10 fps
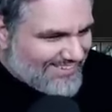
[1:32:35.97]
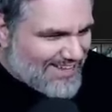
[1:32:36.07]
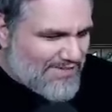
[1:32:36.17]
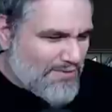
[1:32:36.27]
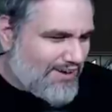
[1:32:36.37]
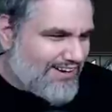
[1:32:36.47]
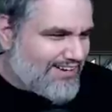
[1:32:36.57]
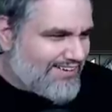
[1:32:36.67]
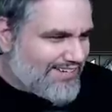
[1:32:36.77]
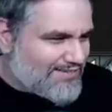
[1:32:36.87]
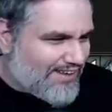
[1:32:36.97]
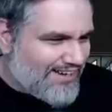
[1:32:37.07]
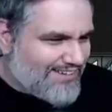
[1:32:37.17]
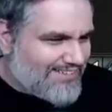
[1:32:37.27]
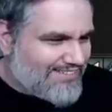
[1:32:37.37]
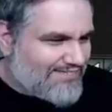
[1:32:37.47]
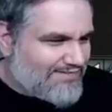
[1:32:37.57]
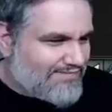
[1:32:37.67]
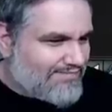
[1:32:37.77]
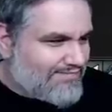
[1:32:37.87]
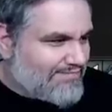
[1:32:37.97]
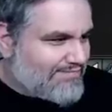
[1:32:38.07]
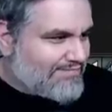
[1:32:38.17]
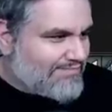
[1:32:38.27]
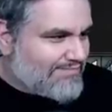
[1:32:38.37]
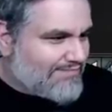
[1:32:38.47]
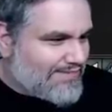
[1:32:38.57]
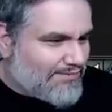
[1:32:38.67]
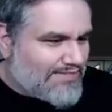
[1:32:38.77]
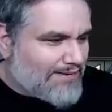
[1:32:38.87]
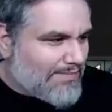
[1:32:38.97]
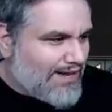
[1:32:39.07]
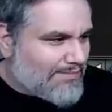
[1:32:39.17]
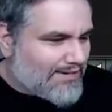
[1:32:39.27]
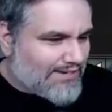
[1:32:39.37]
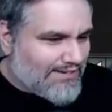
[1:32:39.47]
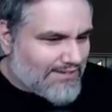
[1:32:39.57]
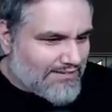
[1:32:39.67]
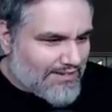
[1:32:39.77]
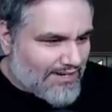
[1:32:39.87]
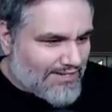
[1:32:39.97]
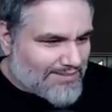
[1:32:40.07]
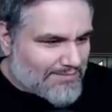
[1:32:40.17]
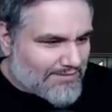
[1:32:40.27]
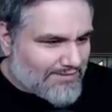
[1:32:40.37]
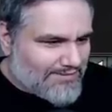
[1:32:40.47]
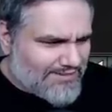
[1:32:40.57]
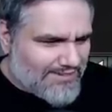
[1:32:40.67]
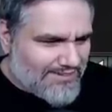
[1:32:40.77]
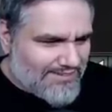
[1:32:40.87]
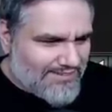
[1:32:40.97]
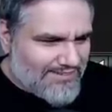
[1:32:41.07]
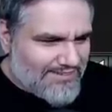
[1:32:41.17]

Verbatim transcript: If you want to do it, that's fine. Call your hospital. Have fun. That's not mine, Michael. I don't own the hospital. You don't?